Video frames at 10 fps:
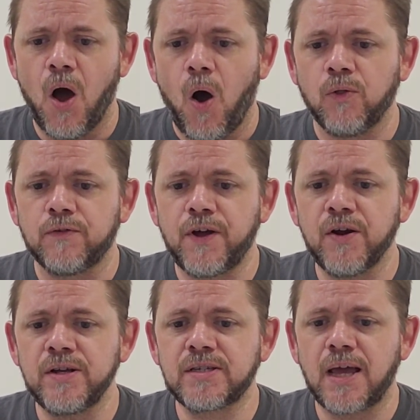on the
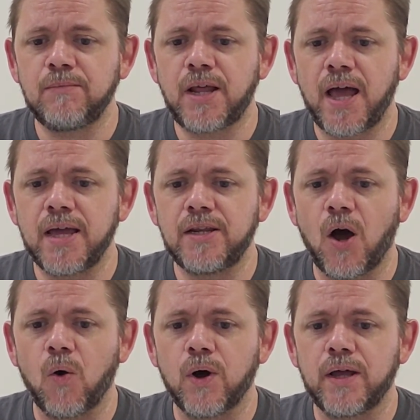very same day,
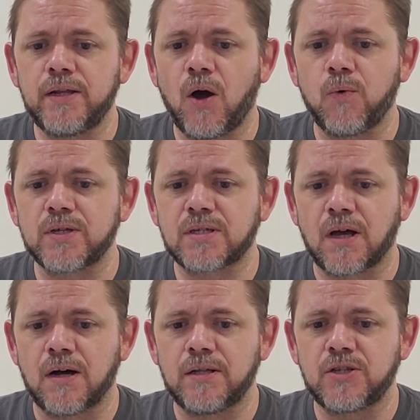Noah and Noah's
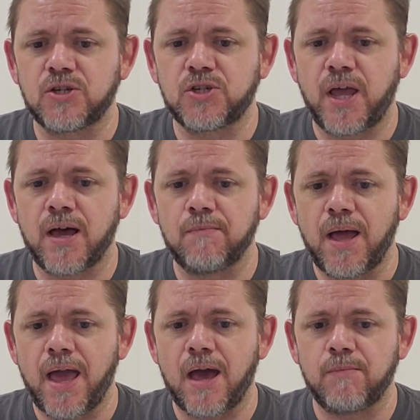sons, Shem,
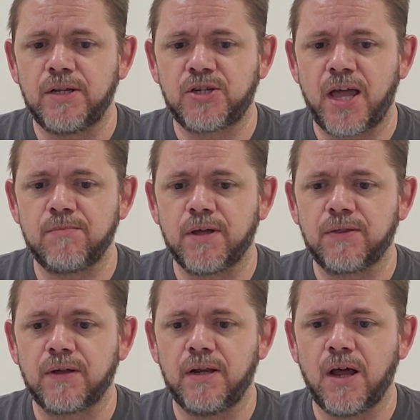Ham, and
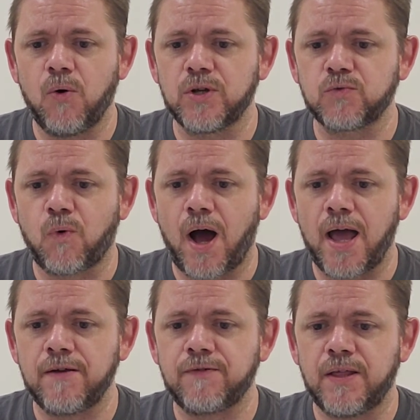Japheth, and Noah's
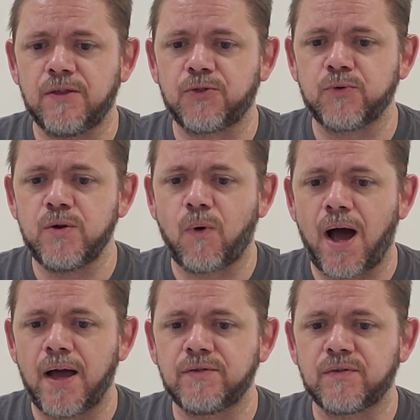wife and the three
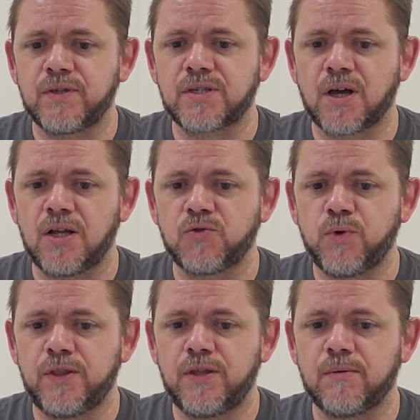wives of his sons
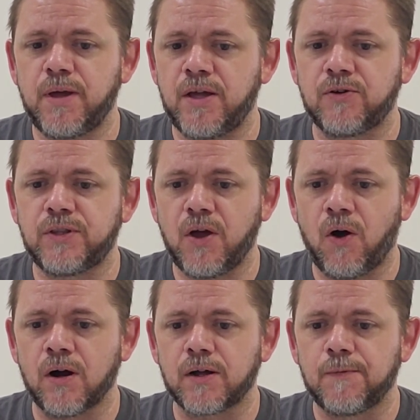with them entered the
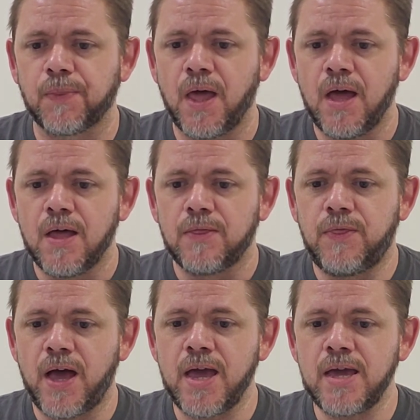ark.
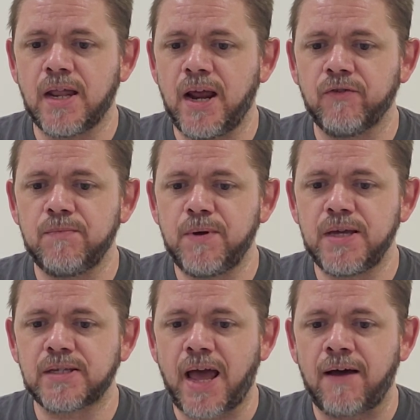They and every
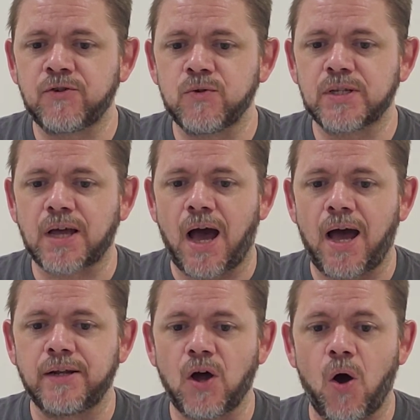beast after its
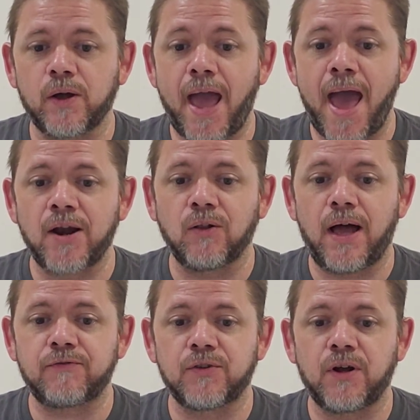kind, all cattle
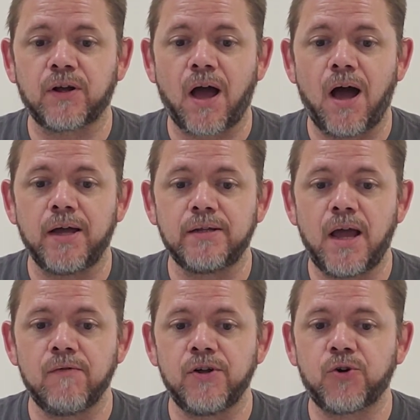after their kind,
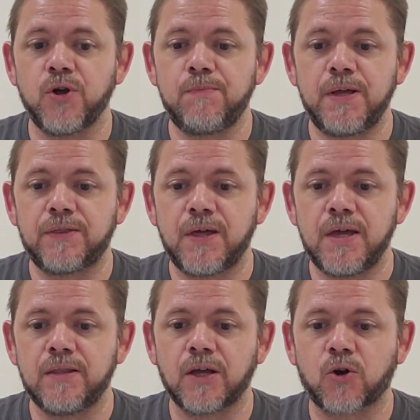every creeping
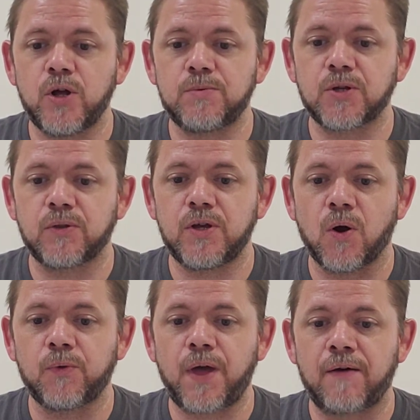thing that creeps on the
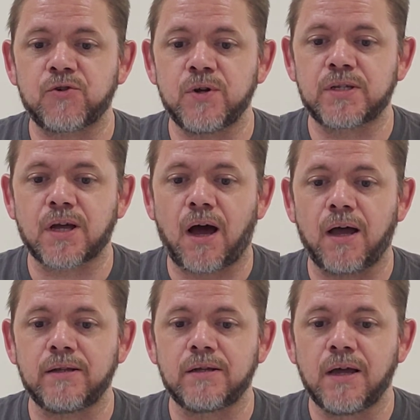earth after its
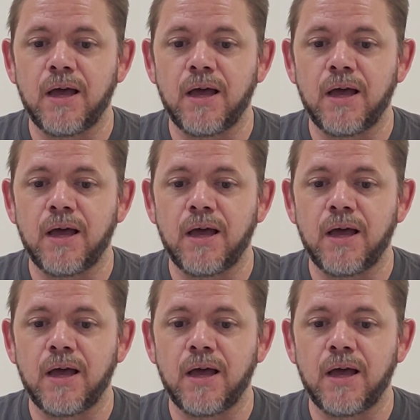kind,